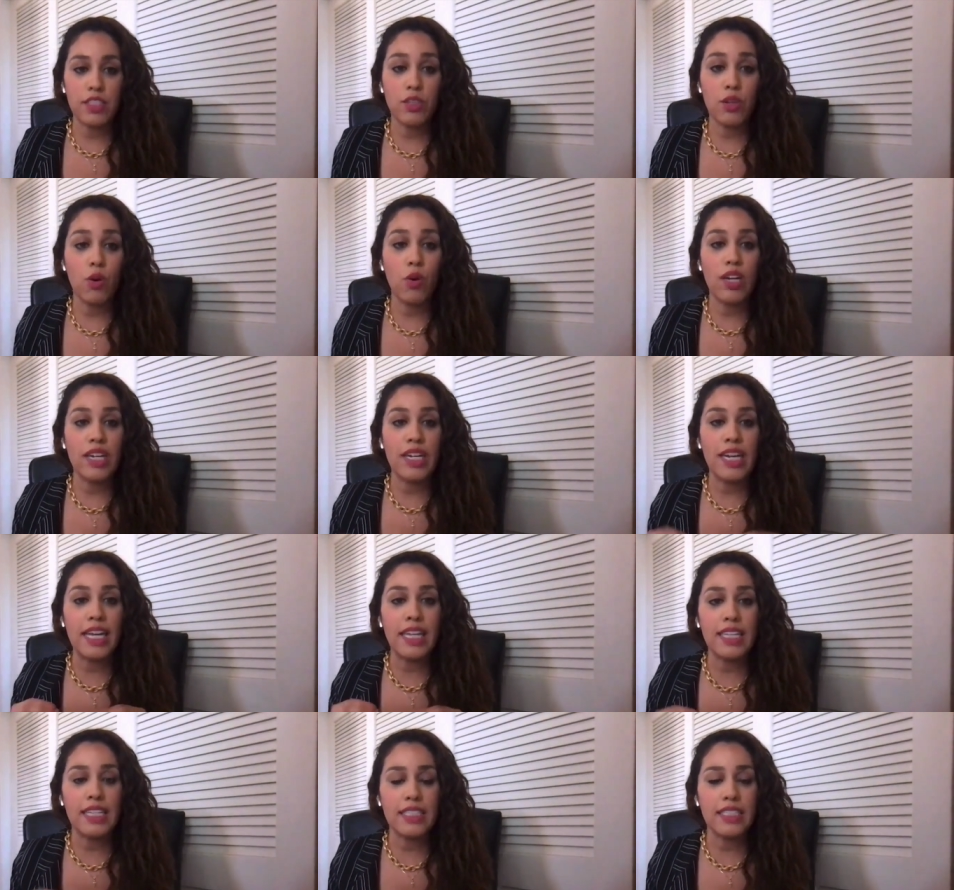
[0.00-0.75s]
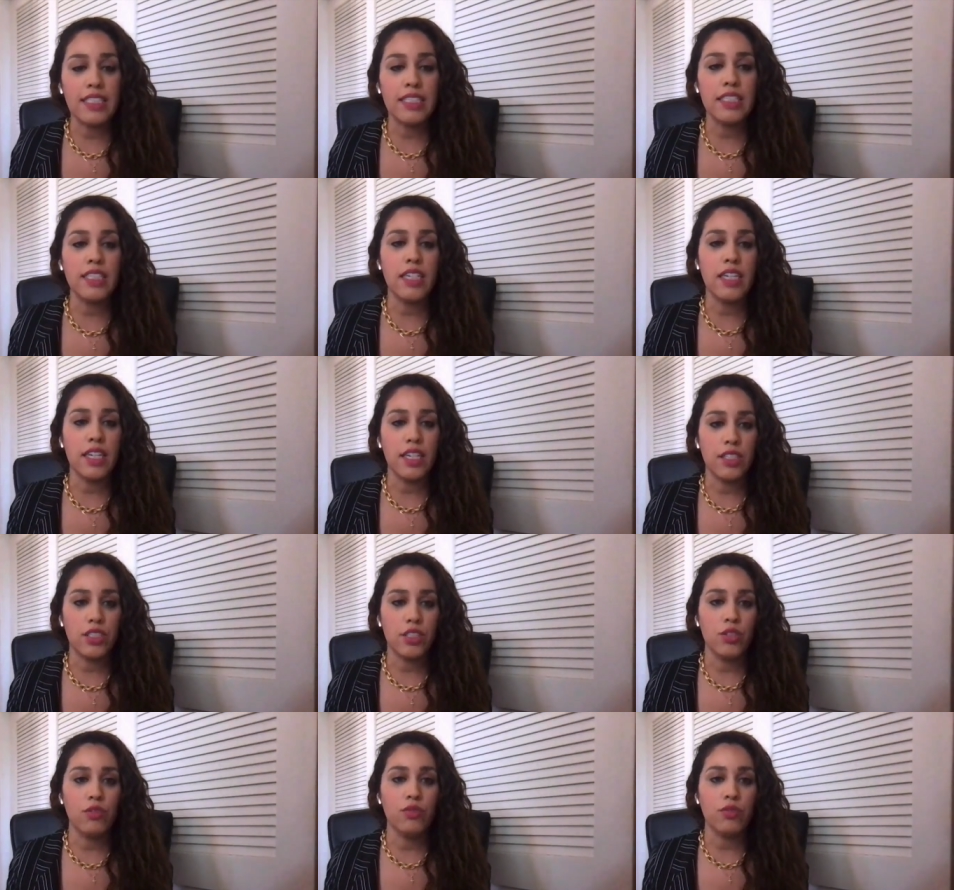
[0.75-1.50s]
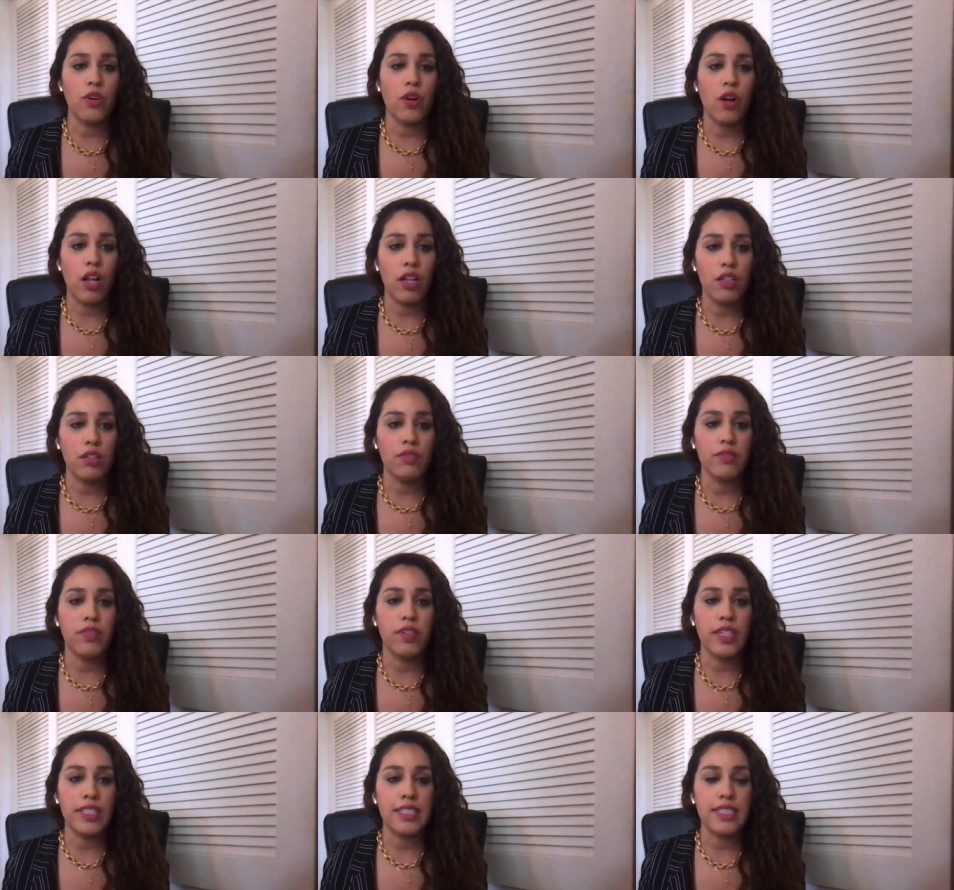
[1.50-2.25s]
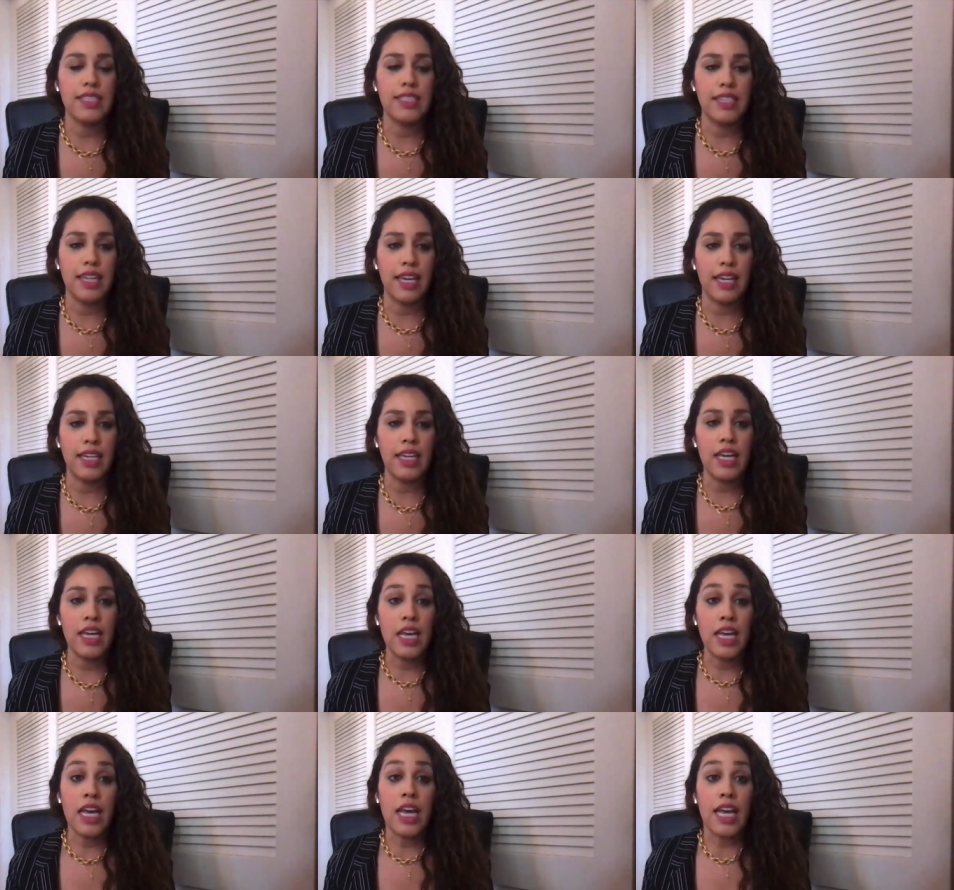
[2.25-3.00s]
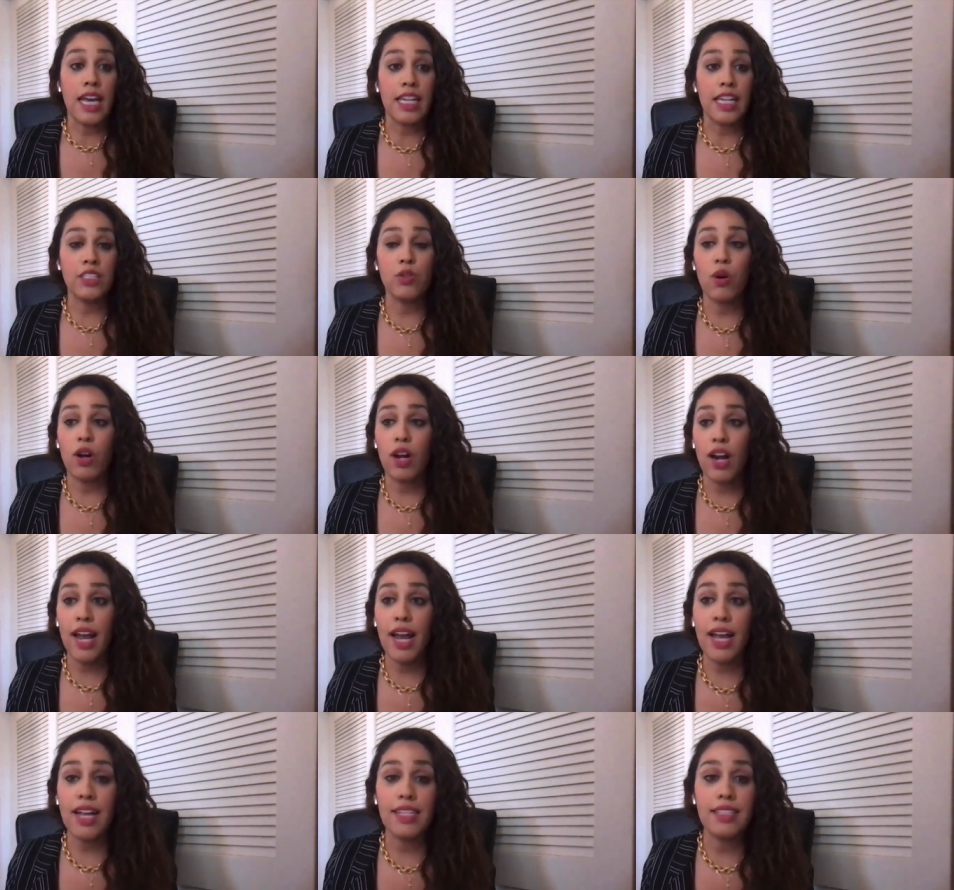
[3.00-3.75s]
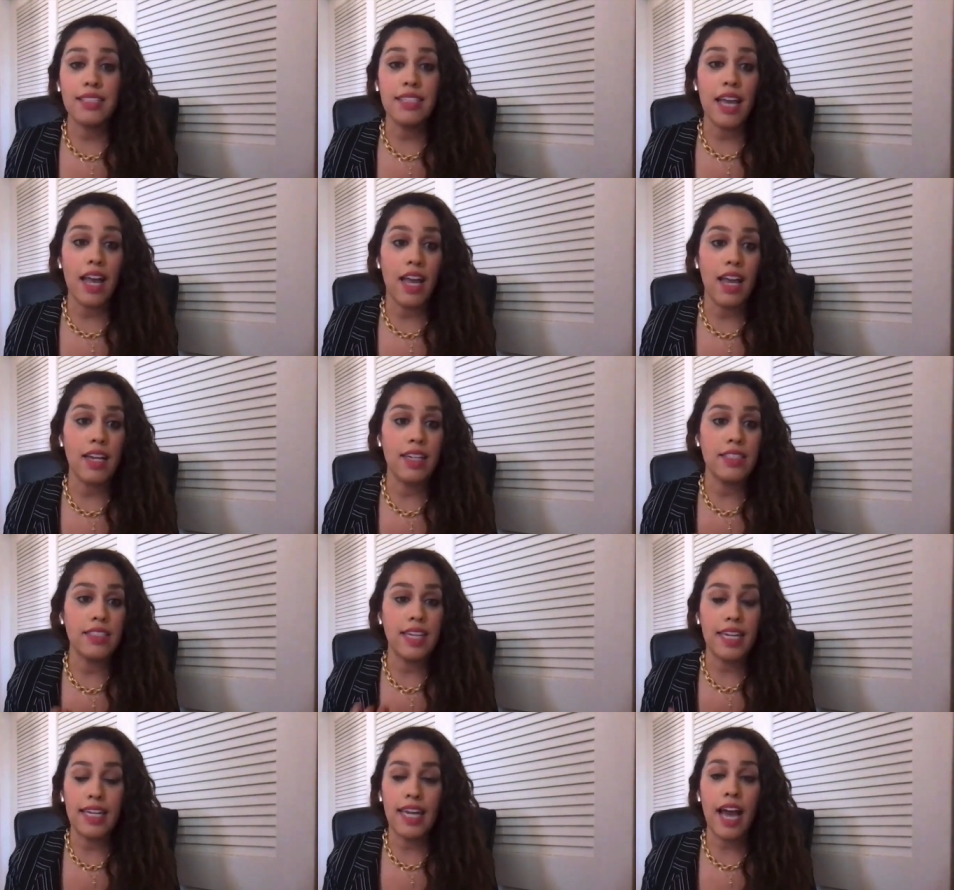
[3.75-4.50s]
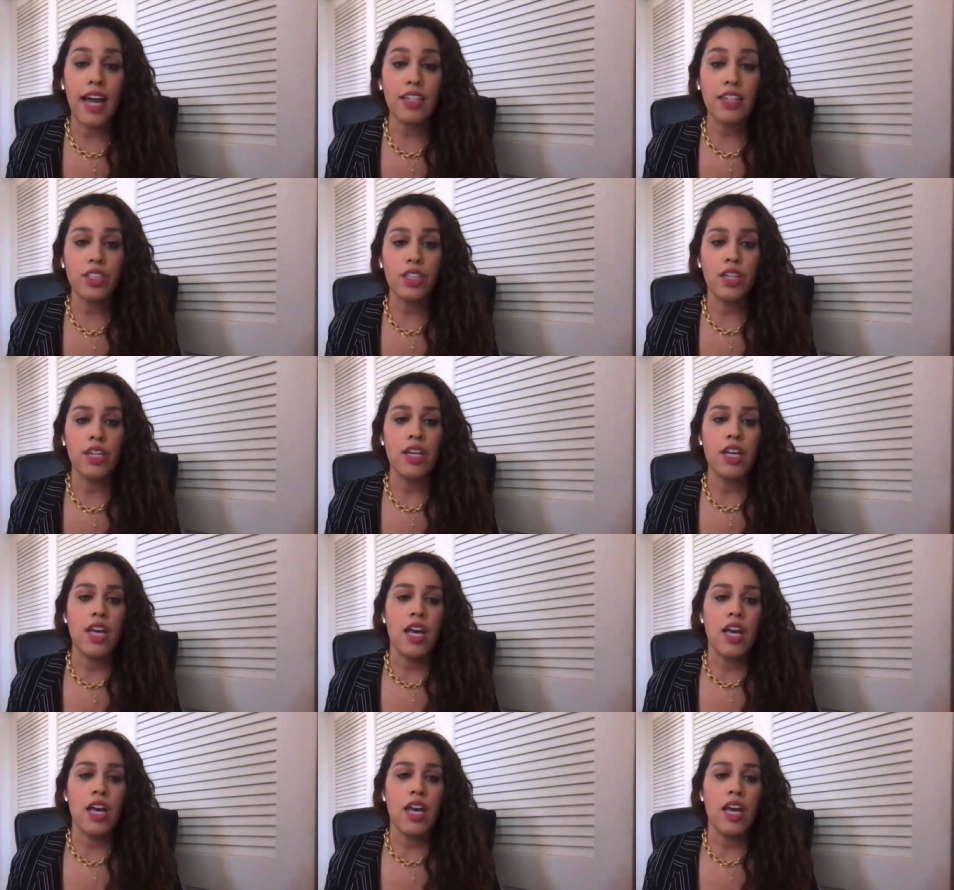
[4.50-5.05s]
So this is an issue for all of us to take into our hands and take action.